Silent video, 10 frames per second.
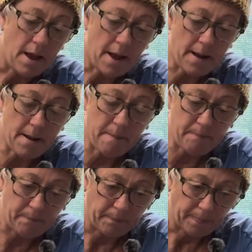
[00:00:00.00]

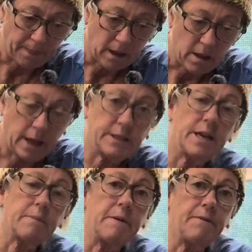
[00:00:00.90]
I
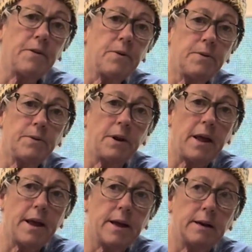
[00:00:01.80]
take my food,
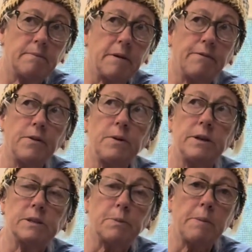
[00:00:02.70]
and my food
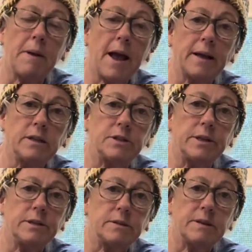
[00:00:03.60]
is prepackaged
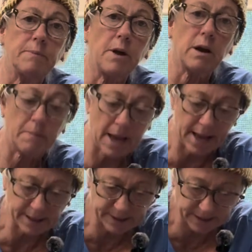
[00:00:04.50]
into Ziploc
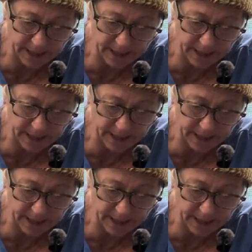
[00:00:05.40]
bags.